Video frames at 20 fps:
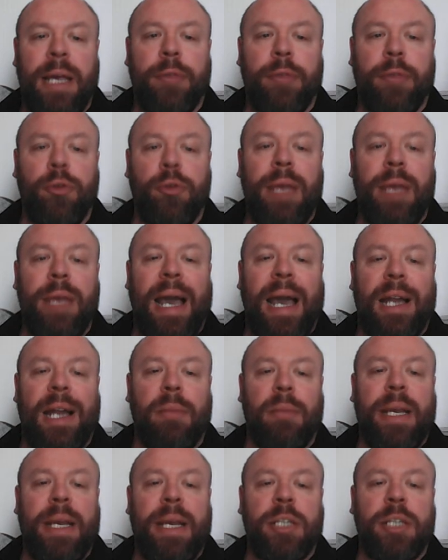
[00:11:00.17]
through the
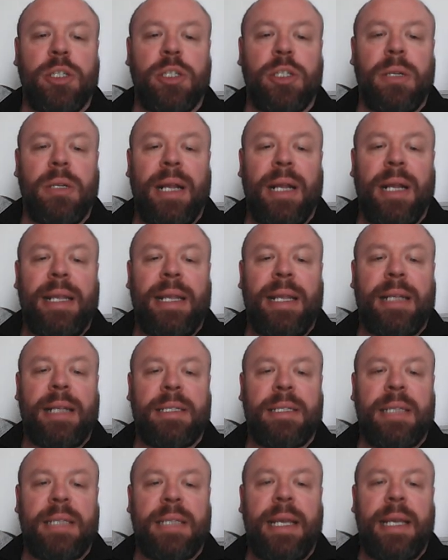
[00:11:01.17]
animation, and you can
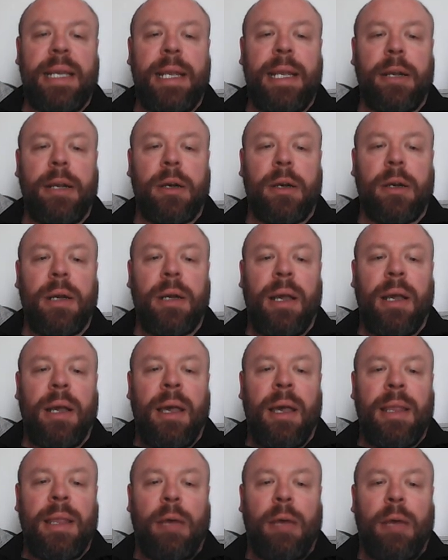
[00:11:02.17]
see here
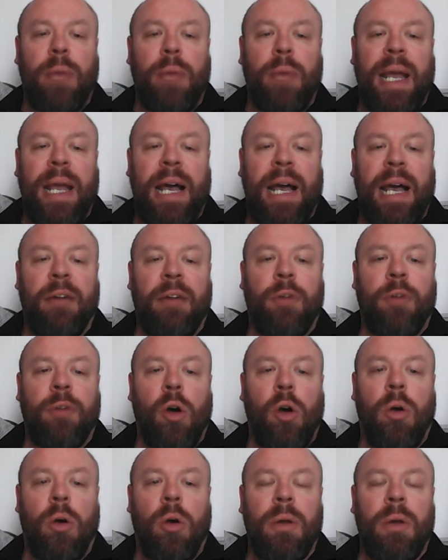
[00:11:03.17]
that we have
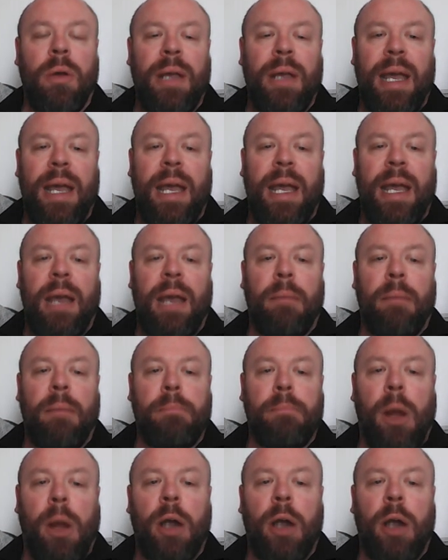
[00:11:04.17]
got
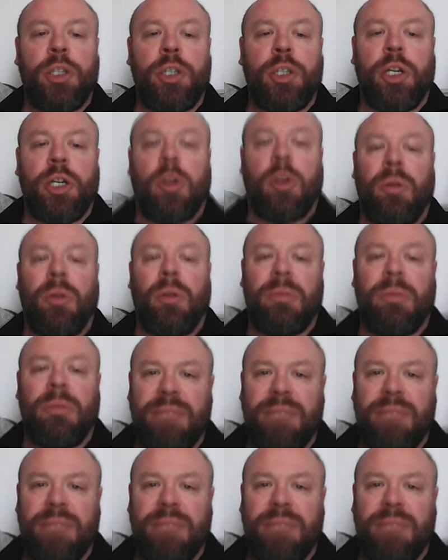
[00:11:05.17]
marginal